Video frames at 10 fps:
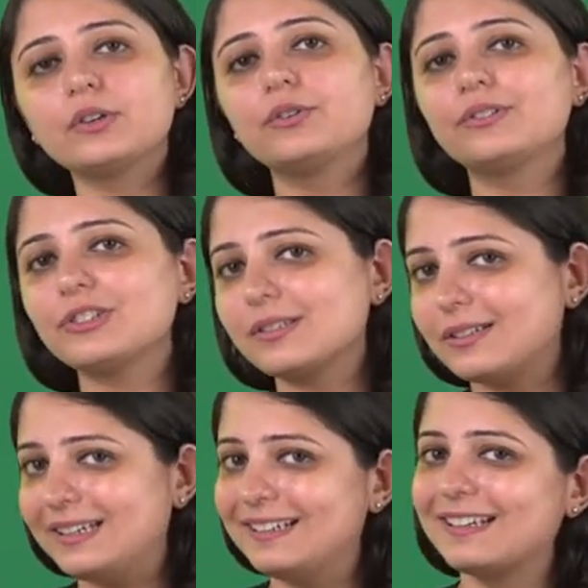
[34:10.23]
you're just
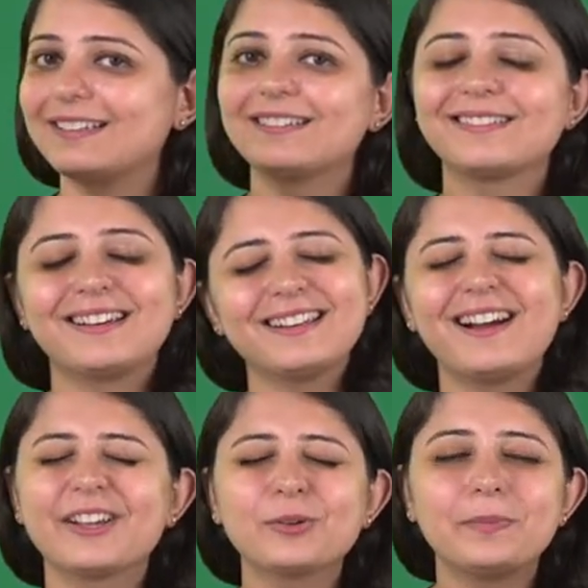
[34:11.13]
reading and arre
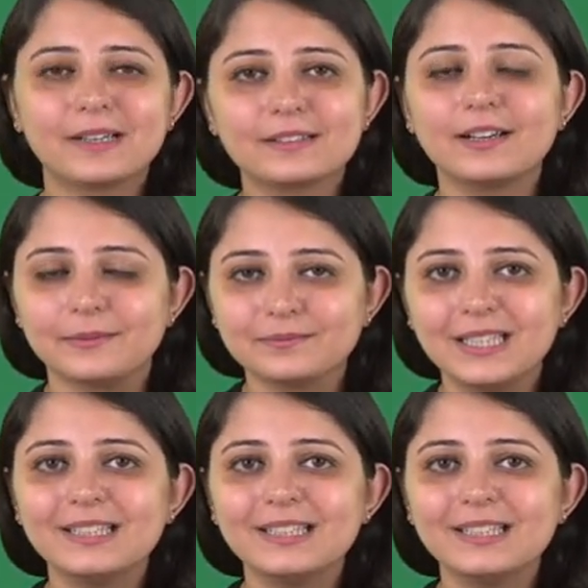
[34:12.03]
hai to padha tha.